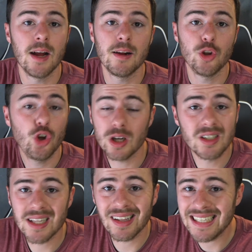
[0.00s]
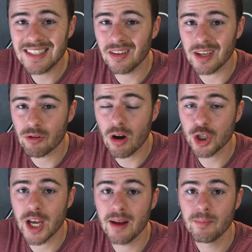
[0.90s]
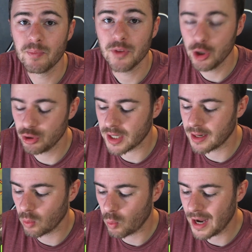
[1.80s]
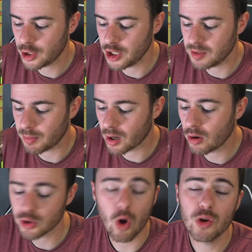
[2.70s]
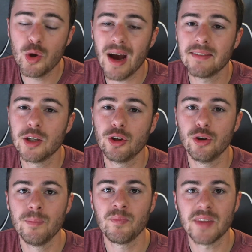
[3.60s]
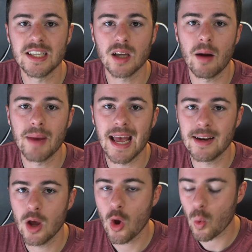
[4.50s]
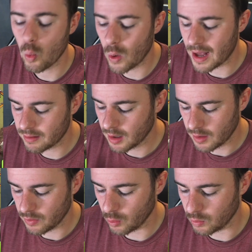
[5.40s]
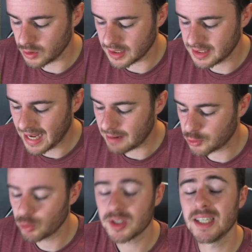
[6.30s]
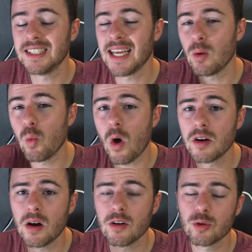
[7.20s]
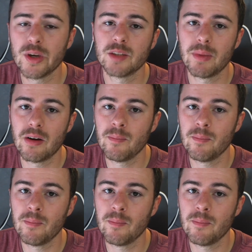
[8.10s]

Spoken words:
you can still easily crush it using witches, because all you have to do is come in with those zaps. So it's going to take 1 earthquake spell